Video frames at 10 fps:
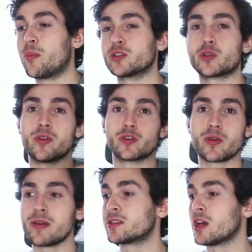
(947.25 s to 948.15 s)
pursue their
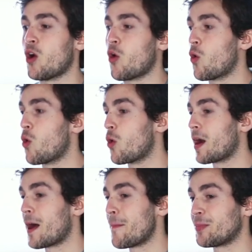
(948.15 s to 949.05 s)
dreams
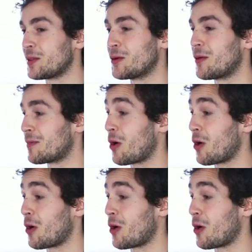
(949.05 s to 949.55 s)
or, um, you know,